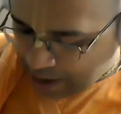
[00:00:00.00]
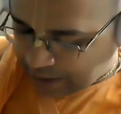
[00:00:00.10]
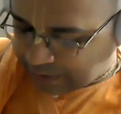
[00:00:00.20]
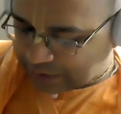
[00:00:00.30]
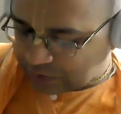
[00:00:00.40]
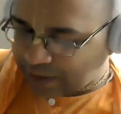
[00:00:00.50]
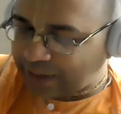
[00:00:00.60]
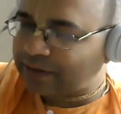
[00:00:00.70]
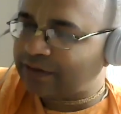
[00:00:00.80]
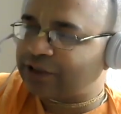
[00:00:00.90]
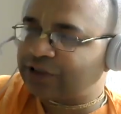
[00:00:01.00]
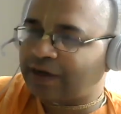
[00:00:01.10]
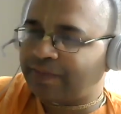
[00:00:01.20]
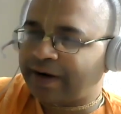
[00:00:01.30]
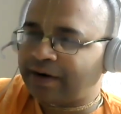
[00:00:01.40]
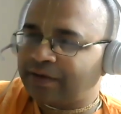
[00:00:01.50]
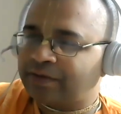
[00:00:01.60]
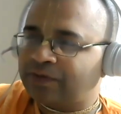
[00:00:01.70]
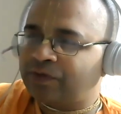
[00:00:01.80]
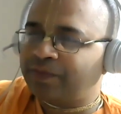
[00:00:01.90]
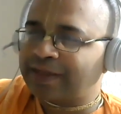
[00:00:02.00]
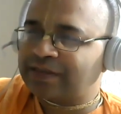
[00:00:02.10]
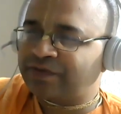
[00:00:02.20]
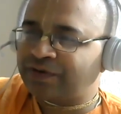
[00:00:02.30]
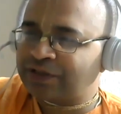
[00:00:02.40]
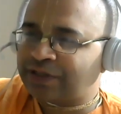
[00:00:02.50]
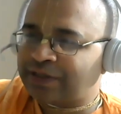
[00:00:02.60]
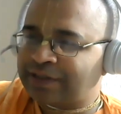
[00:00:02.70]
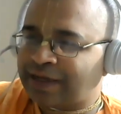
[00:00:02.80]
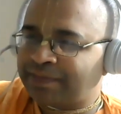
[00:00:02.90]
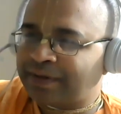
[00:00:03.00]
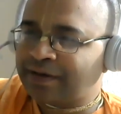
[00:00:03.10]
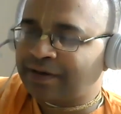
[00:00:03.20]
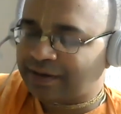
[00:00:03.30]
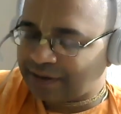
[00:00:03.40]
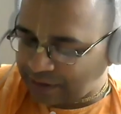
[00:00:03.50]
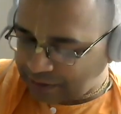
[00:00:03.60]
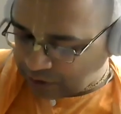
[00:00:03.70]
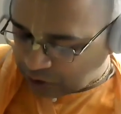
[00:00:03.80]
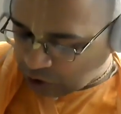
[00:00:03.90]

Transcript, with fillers: And that's why Krishna made whom as the first disciple? The